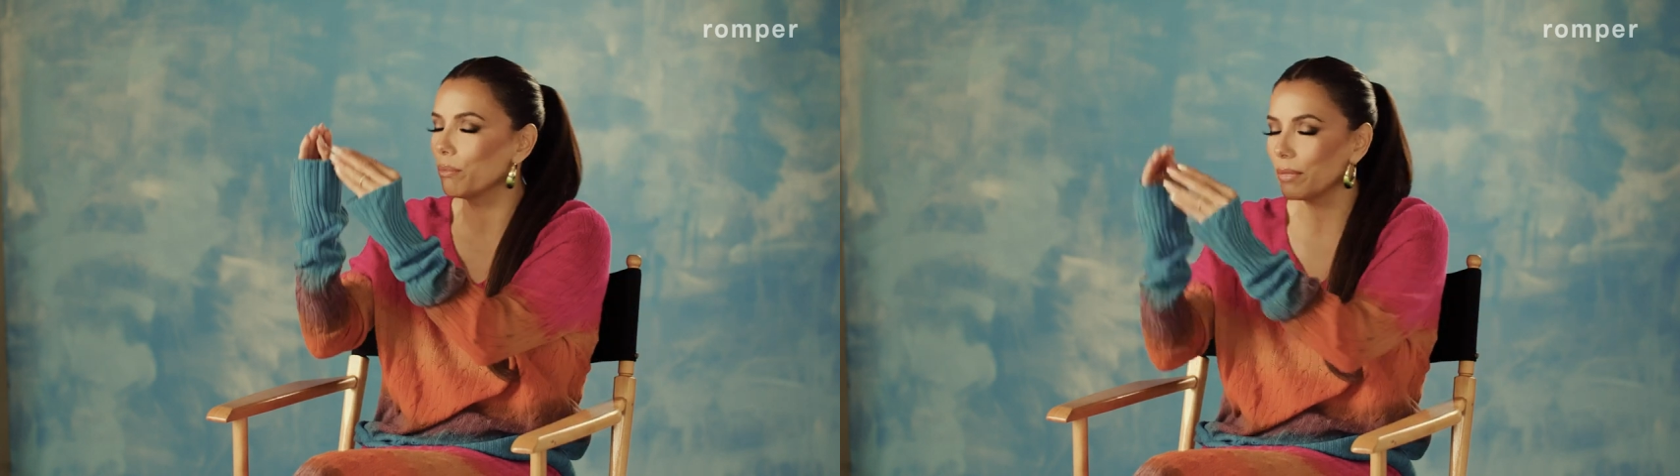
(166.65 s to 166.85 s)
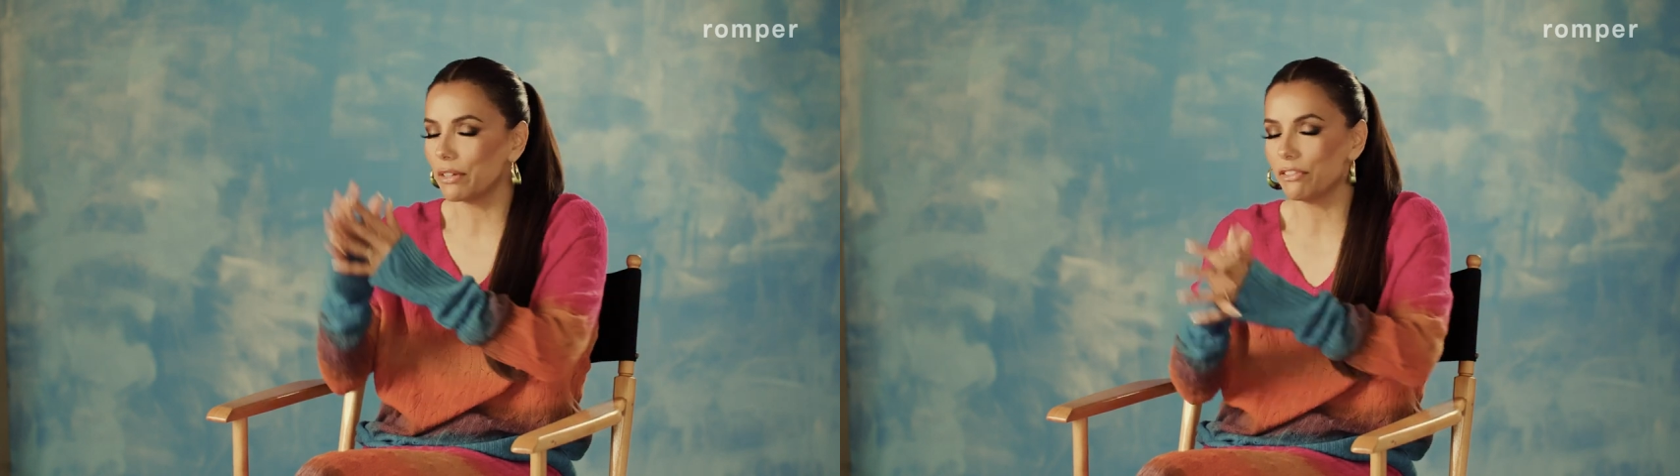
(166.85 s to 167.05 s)

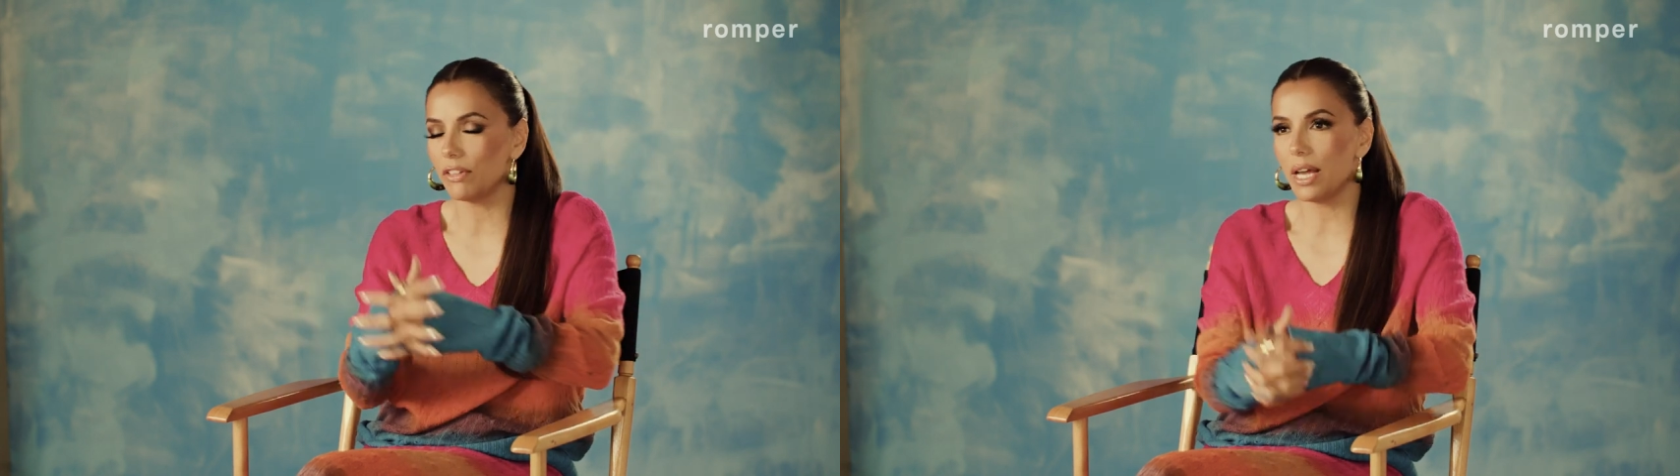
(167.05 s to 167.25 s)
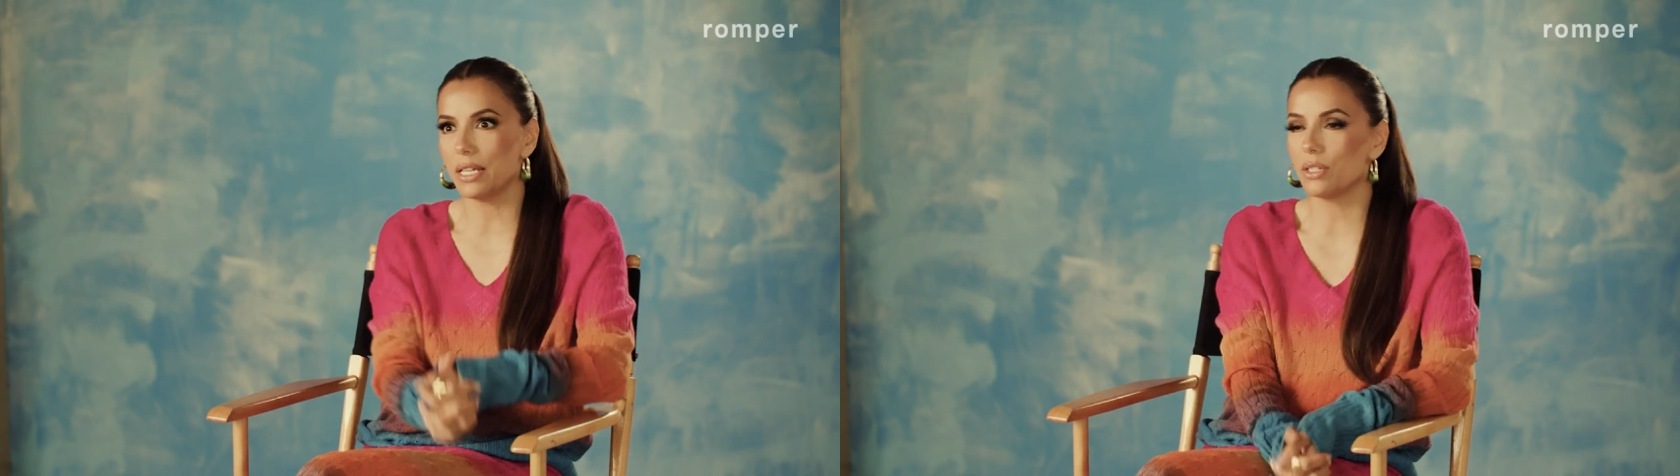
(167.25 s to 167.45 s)
like
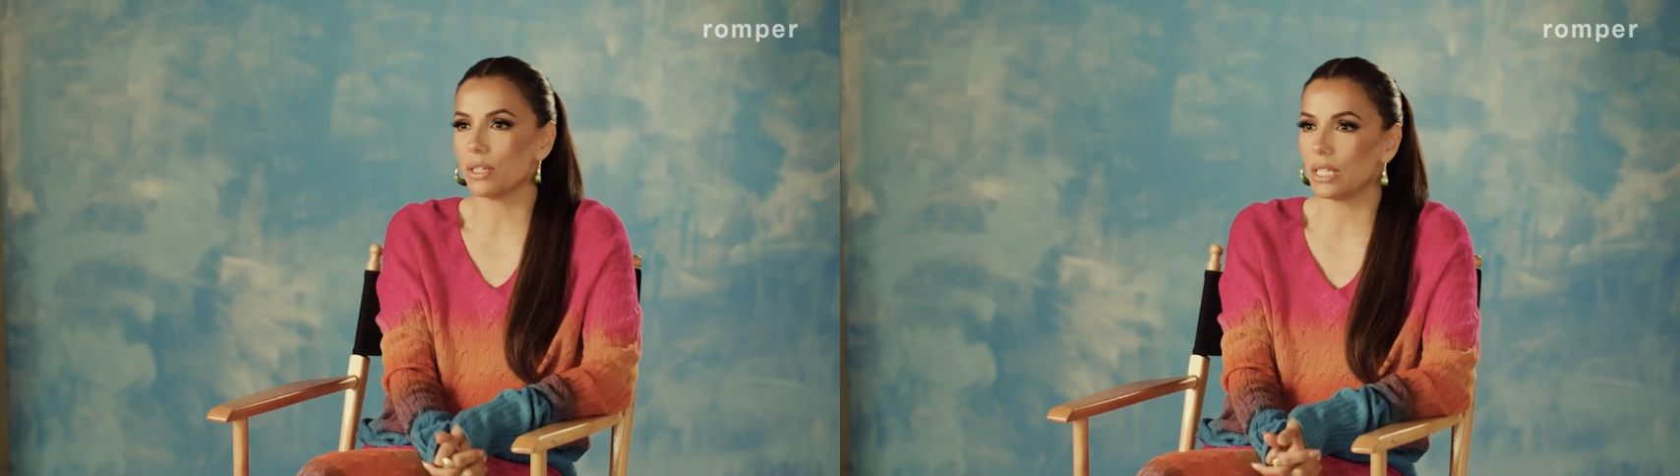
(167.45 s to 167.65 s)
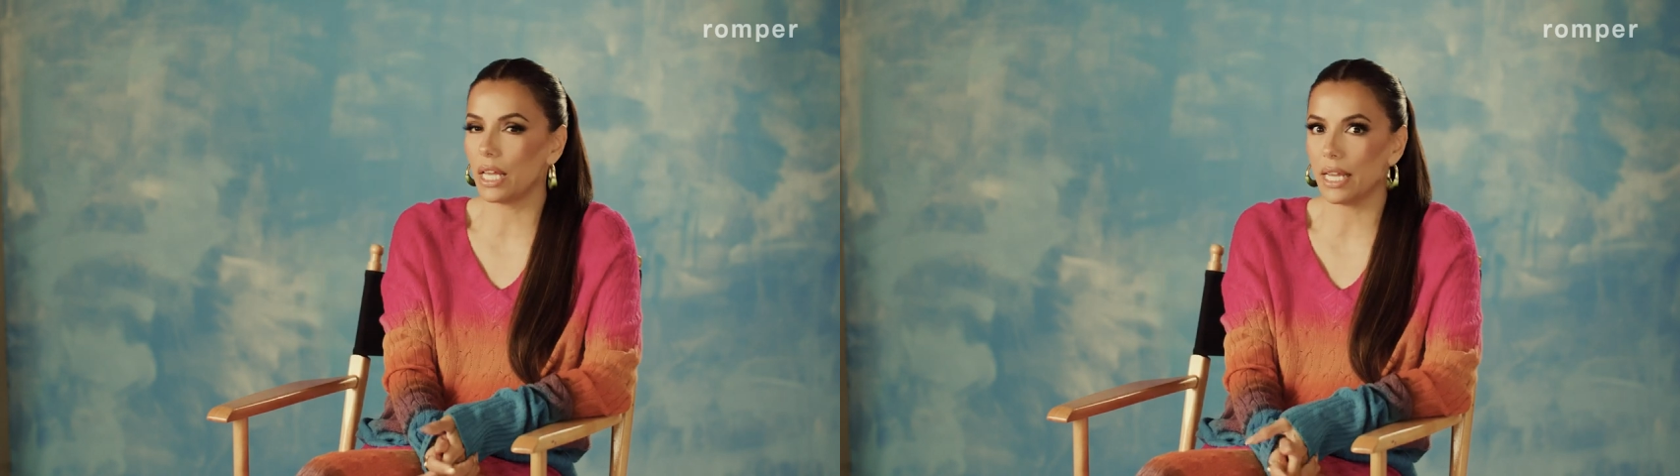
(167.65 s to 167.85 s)
flies to
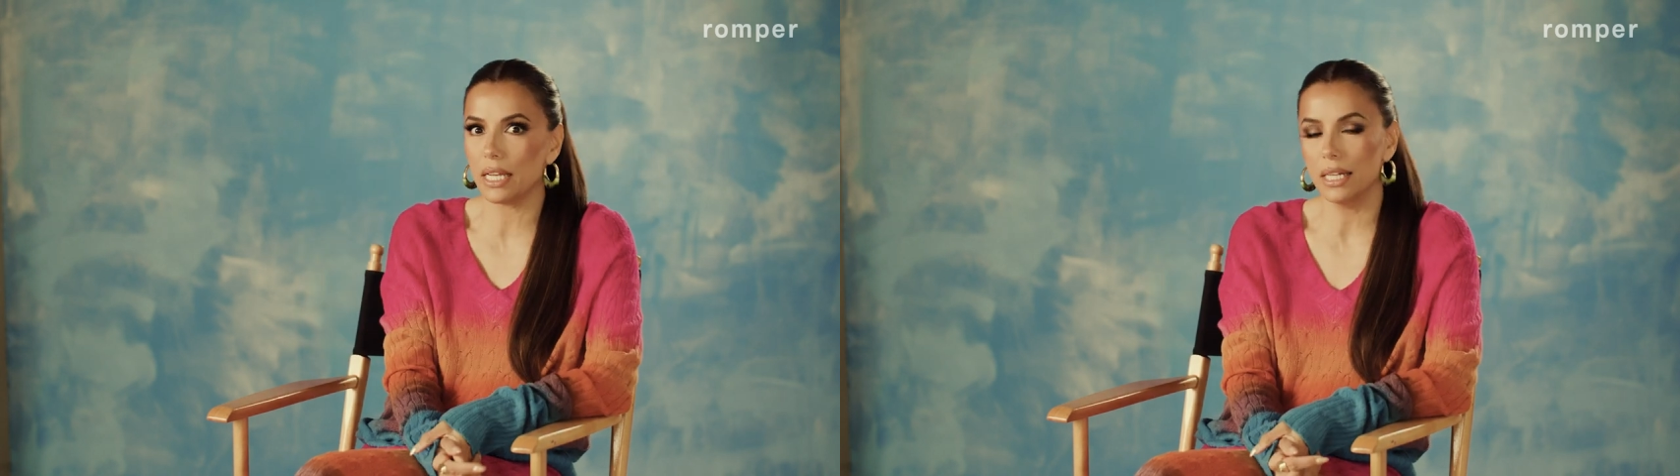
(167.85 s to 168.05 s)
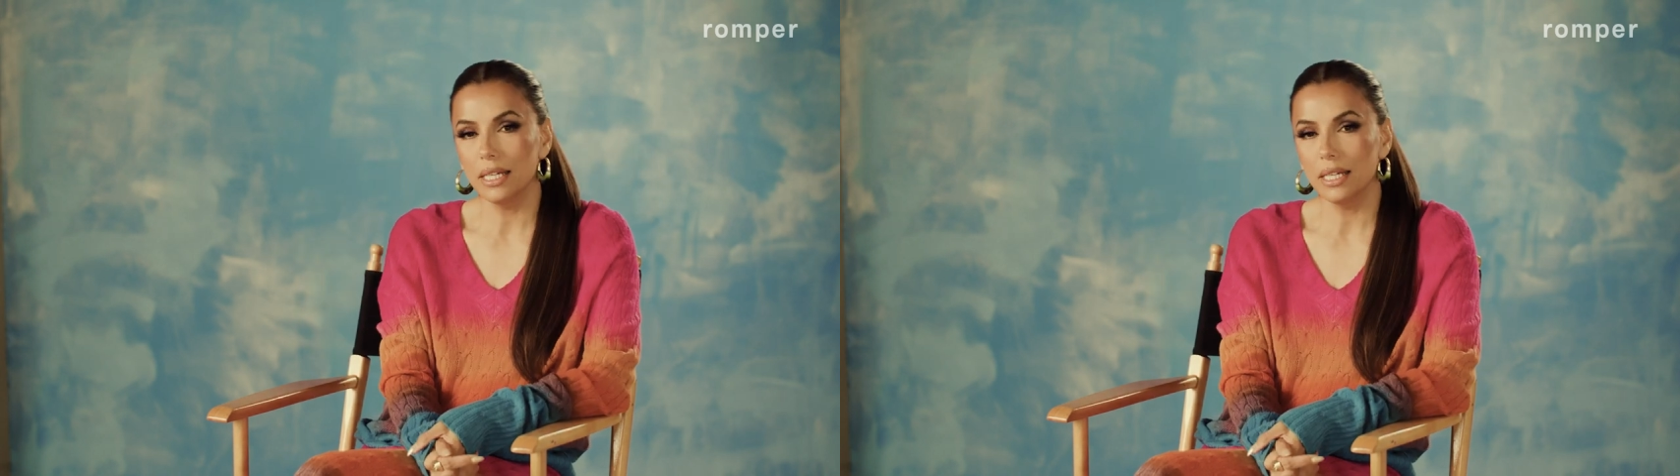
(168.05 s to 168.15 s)
the light.